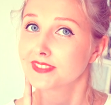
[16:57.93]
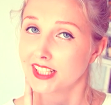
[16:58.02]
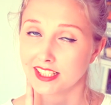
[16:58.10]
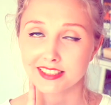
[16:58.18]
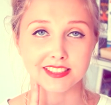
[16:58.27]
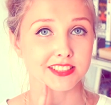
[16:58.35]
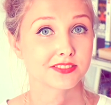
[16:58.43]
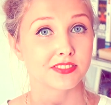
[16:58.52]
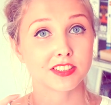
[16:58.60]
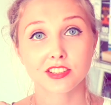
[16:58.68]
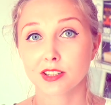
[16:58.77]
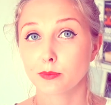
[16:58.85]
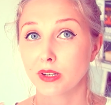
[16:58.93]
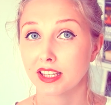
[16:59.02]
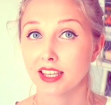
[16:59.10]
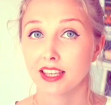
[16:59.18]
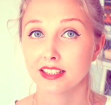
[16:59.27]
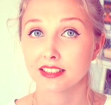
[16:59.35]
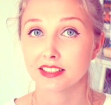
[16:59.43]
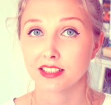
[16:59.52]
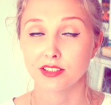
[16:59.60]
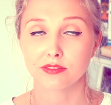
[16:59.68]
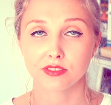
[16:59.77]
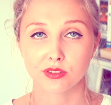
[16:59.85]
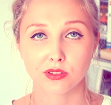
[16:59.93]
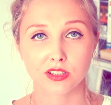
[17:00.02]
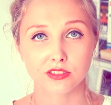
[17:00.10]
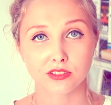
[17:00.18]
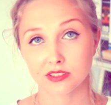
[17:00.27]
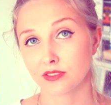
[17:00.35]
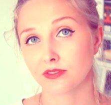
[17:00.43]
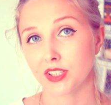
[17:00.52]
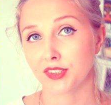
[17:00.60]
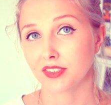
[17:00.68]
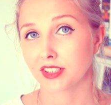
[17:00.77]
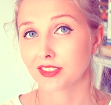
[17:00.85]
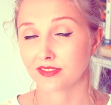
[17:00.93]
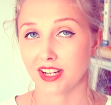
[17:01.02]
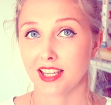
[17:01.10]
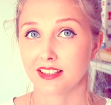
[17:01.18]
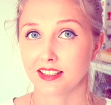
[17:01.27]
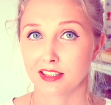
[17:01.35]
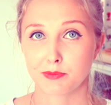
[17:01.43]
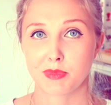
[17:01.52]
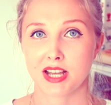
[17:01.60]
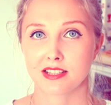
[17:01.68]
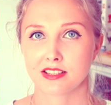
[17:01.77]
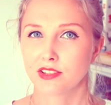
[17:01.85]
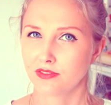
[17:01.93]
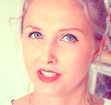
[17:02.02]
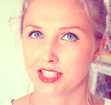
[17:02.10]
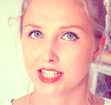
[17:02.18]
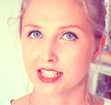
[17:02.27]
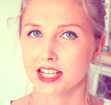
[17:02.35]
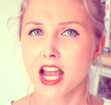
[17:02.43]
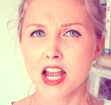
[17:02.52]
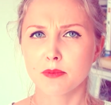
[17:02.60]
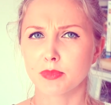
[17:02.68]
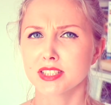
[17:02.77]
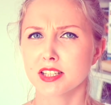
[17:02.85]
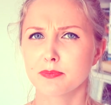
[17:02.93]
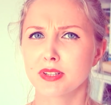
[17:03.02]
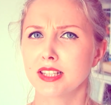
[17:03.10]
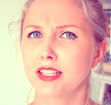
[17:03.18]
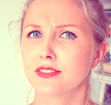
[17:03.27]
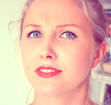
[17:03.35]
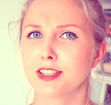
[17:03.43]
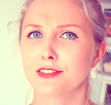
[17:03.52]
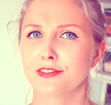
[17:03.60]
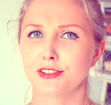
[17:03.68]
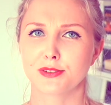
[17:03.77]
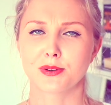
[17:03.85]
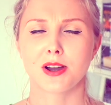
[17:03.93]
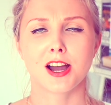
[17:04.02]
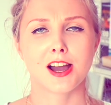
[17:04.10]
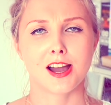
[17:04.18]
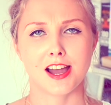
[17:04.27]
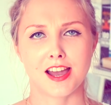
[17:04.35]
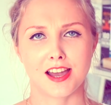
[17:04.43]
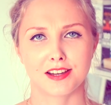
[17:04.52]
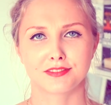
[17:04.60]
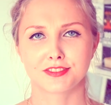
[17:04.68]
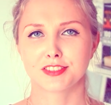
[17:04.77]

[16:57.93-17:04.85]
Yes, it's very complicated if you are not very great in math and physics, but I believe if you have